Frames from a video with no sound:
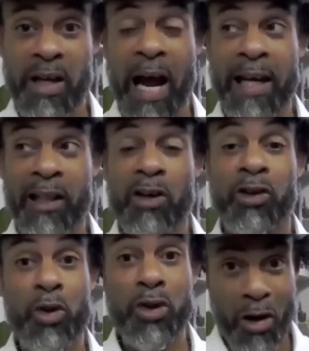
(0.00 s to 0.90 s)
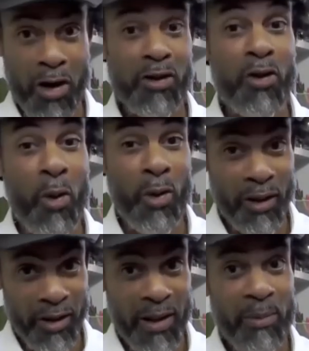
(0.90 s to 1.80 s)
I can also charge
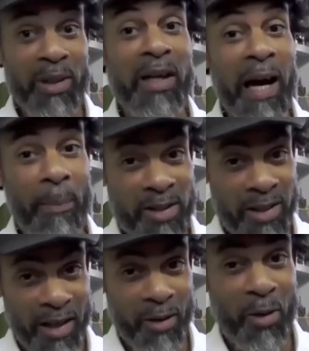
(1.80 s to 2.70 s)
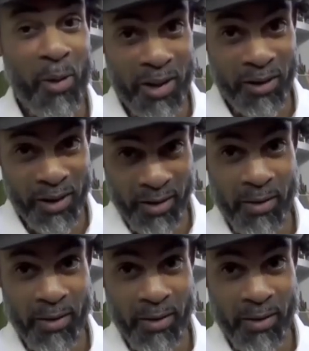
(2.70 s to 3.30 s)
accordingly and be compensated accordingly,